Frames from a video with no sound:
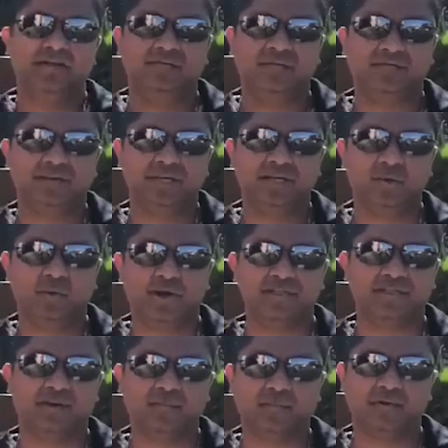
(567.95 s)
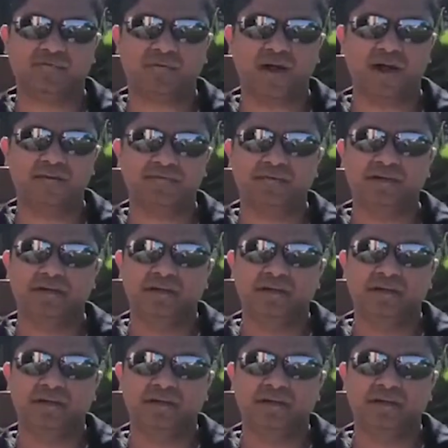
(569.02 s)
15, 27.5,